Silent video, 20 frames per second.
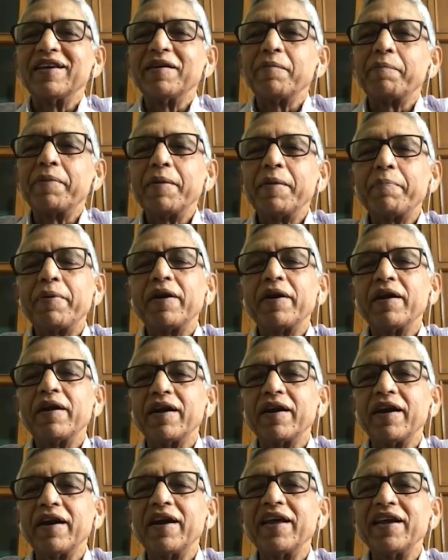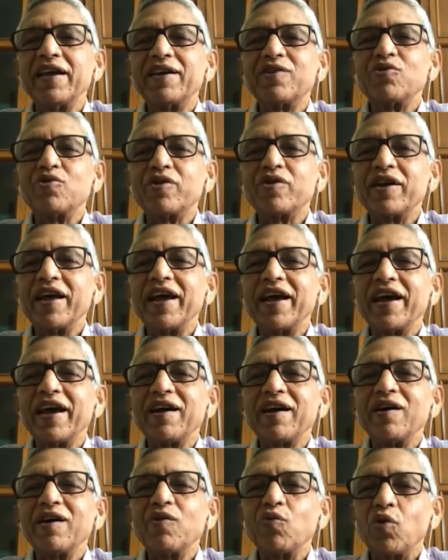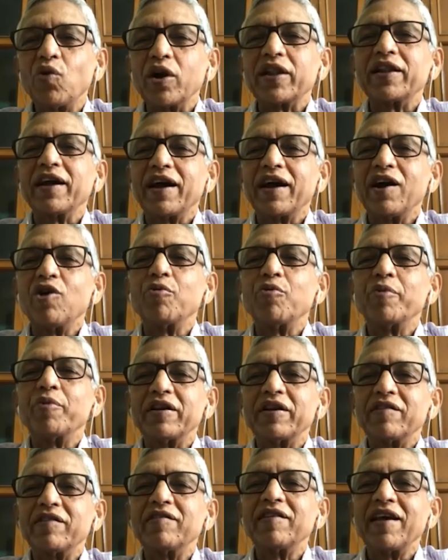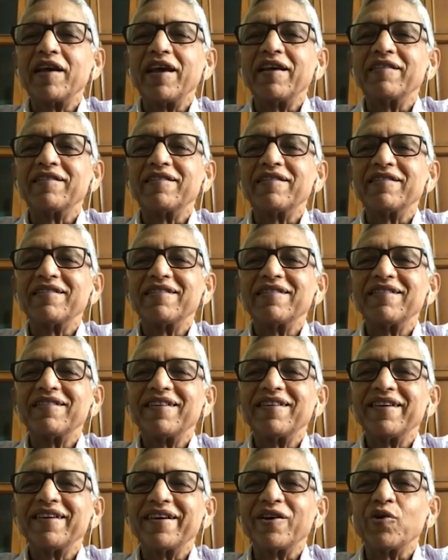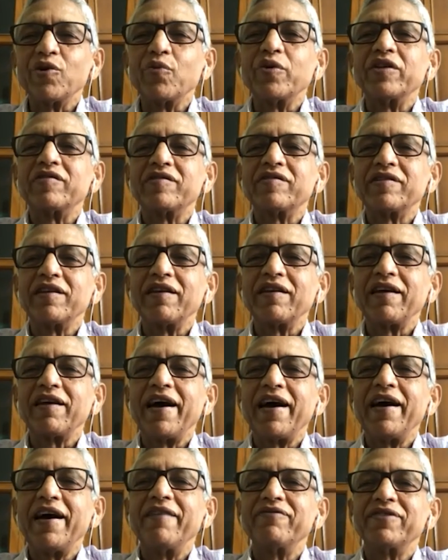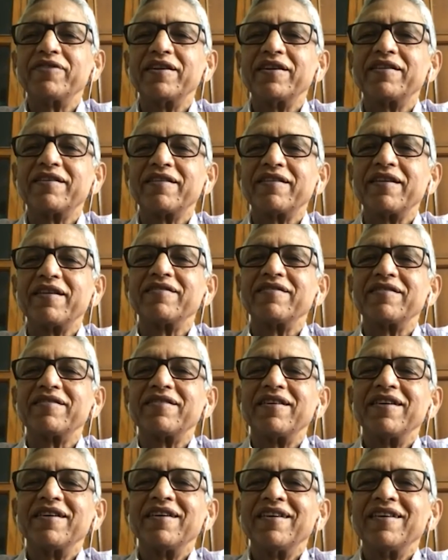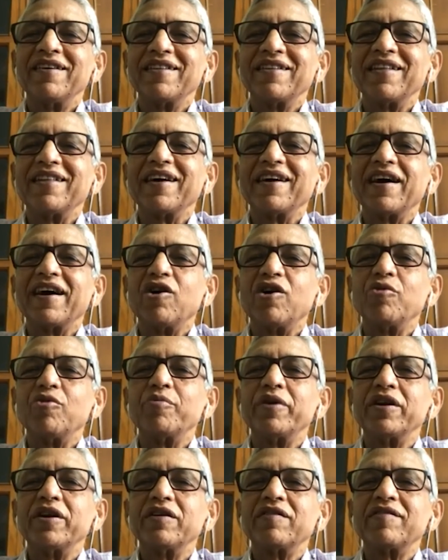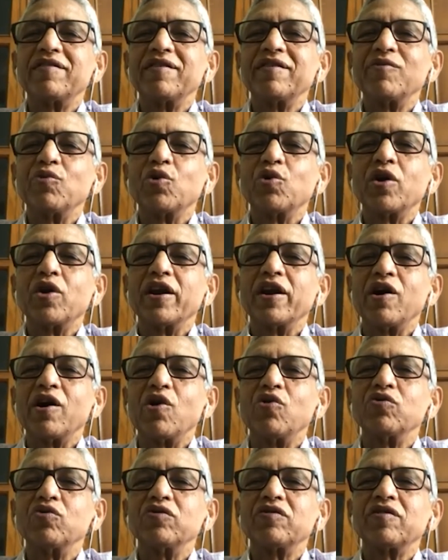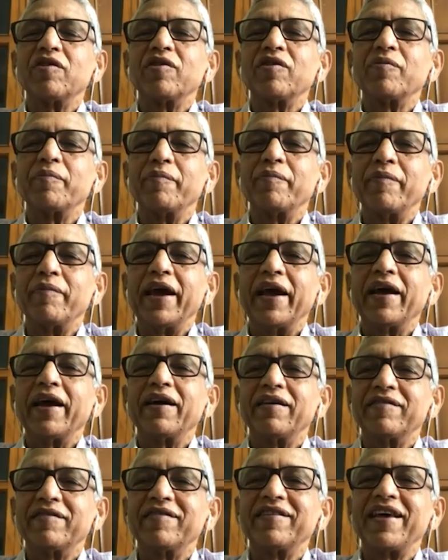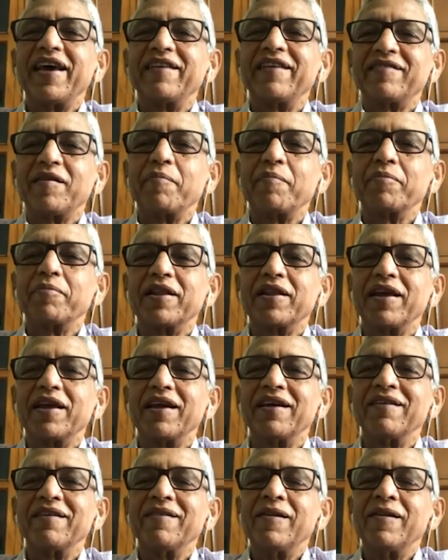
people are ready to take what the government says. You know, we still have the trust that the governments would announce or make, say something